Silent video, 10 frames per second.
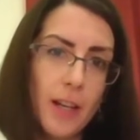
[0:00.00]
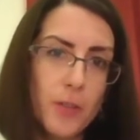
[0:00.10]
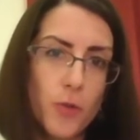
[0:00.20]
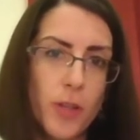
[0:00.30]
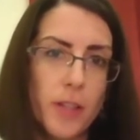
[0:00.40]

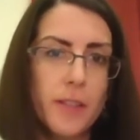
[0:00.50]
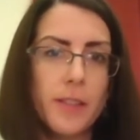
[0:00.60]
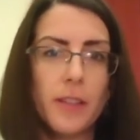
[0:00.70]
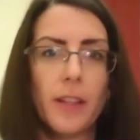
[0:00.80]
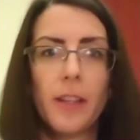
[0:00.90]

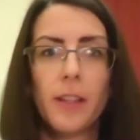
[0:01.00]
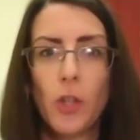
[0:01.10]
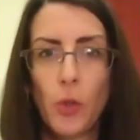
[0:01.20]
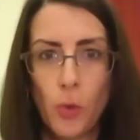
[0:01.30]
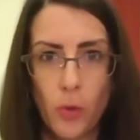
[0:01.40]
countries in
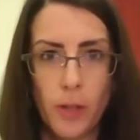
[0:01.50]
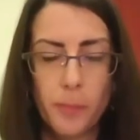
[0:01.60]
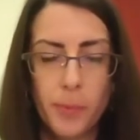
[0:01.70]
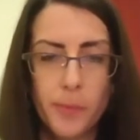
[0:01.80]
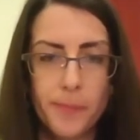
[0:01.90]

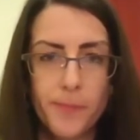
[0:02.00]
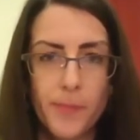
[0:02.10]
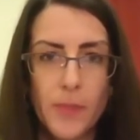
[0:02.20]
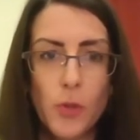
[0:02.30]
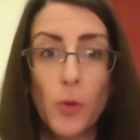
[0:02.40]
Europe
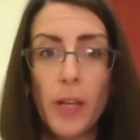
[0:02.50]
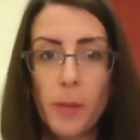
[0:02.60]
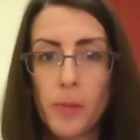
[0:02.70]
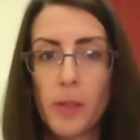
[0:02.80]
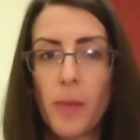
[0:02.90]
to
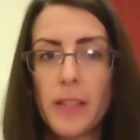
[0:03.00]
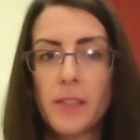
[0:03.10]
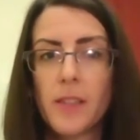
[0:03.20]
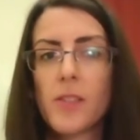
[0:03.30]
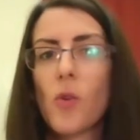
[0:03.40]

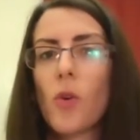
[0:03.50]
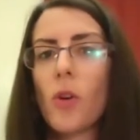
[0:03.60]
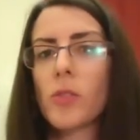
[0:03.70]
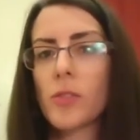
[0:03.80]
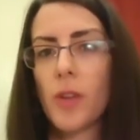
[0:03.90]
implement the
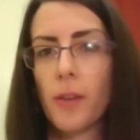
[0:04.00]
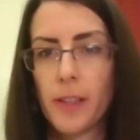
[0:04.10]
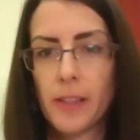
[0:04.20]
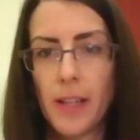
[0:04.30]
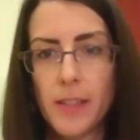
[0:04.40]
so-called
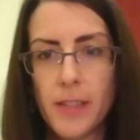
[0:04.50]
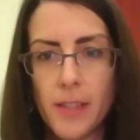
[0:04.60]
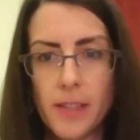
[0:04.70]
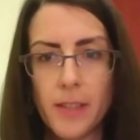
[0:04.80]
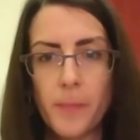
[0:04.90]
traffic light
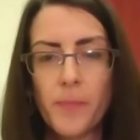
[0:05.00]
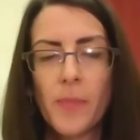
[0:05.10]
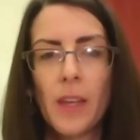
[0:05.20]
system.